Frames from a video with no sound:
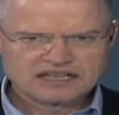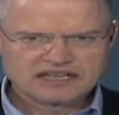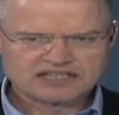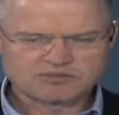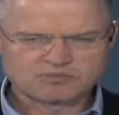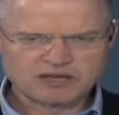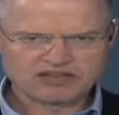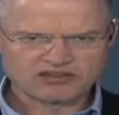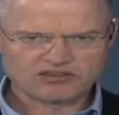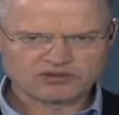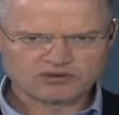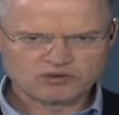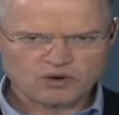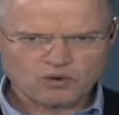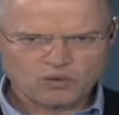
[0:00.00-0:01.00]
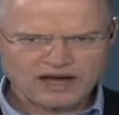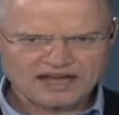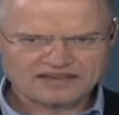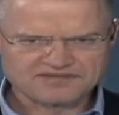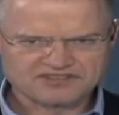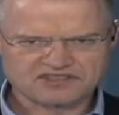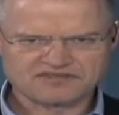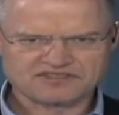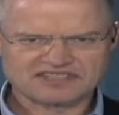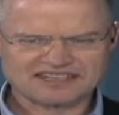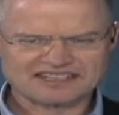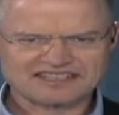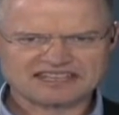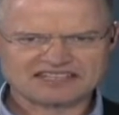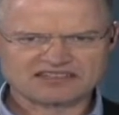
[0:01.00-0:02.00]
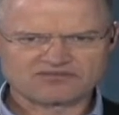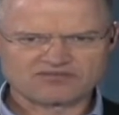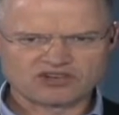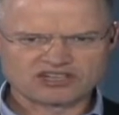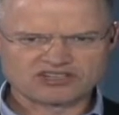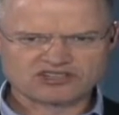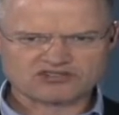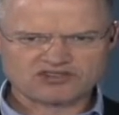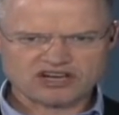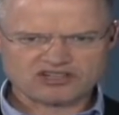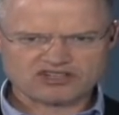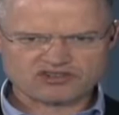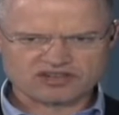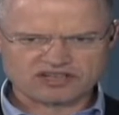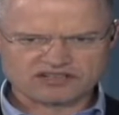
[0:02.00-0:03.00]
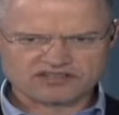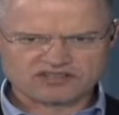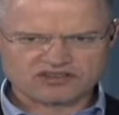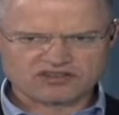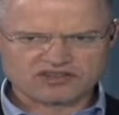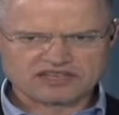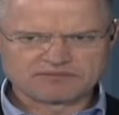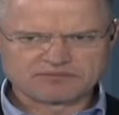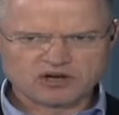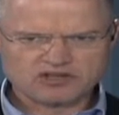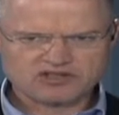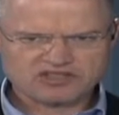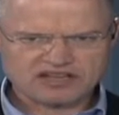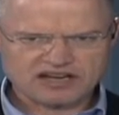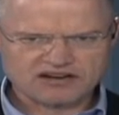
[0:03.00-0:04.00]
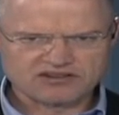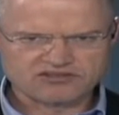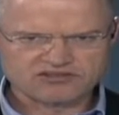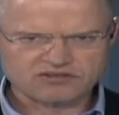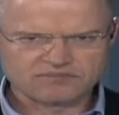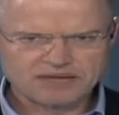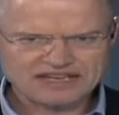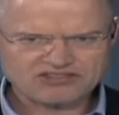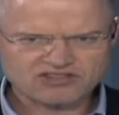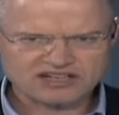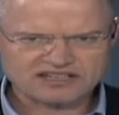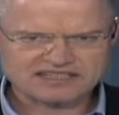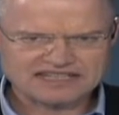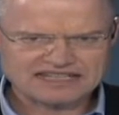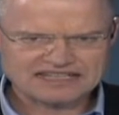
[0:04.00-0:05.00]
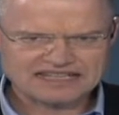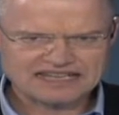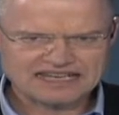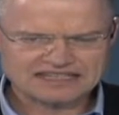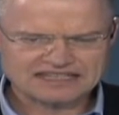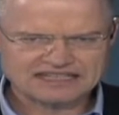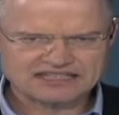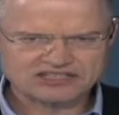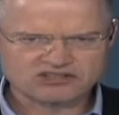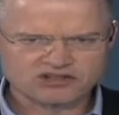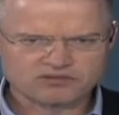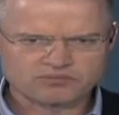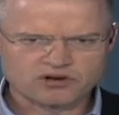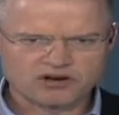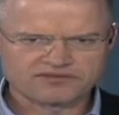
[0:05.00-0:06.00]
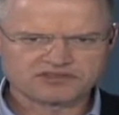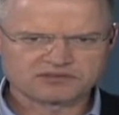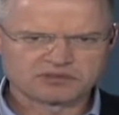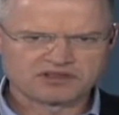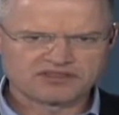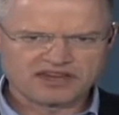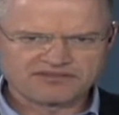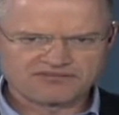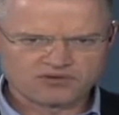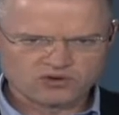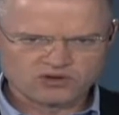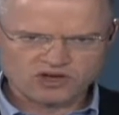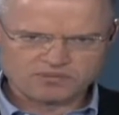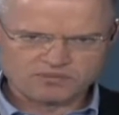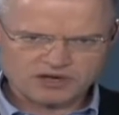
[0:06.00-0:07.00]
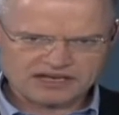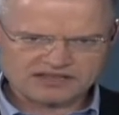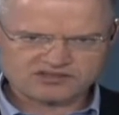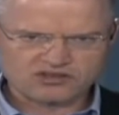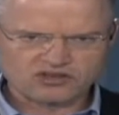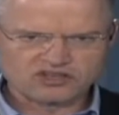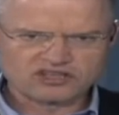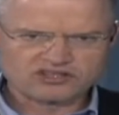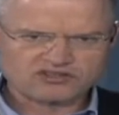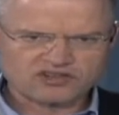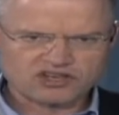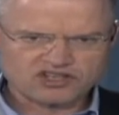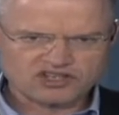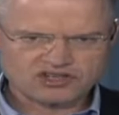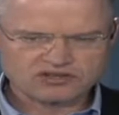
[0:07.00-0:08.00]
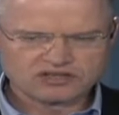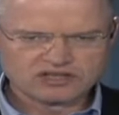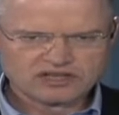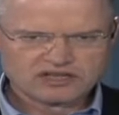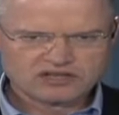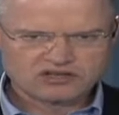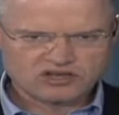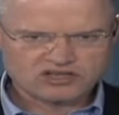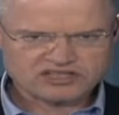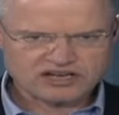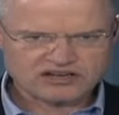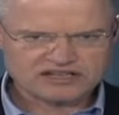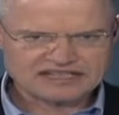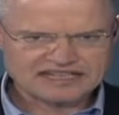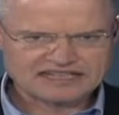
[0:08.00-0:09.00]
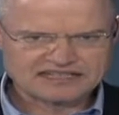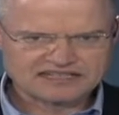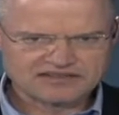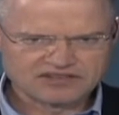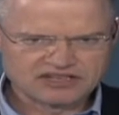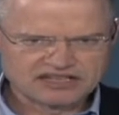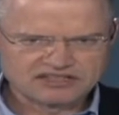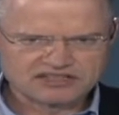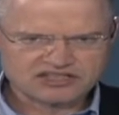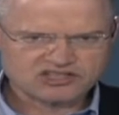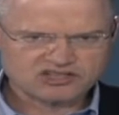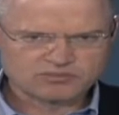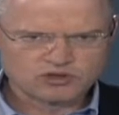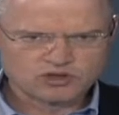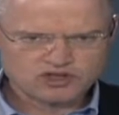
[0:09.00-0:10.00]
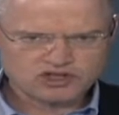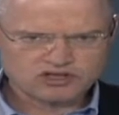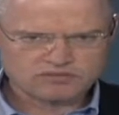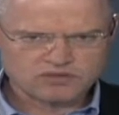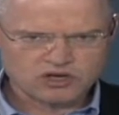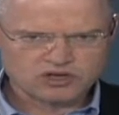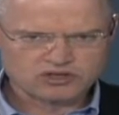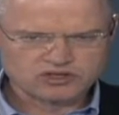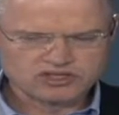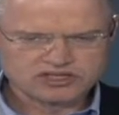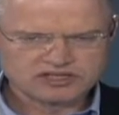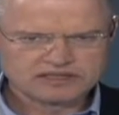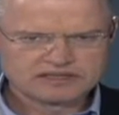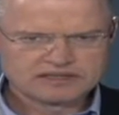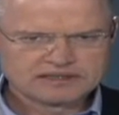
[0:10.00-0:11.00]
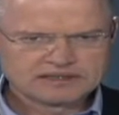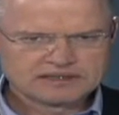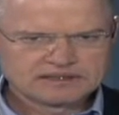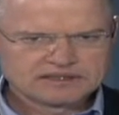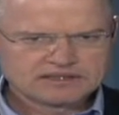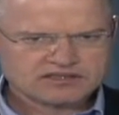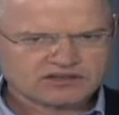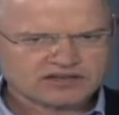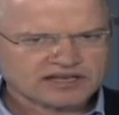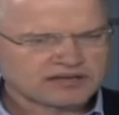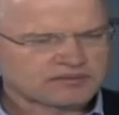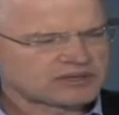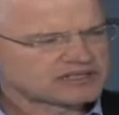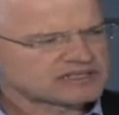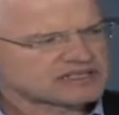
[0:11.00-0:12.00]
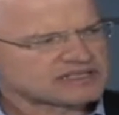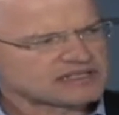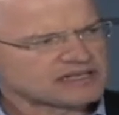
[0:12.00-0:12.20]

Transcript: It's been through waves of successive restructuring, so the most current metrics indicate that it's not profitable, therefore no price to earnings ratio, not currently in dividend distribution mode. So Gerbrand,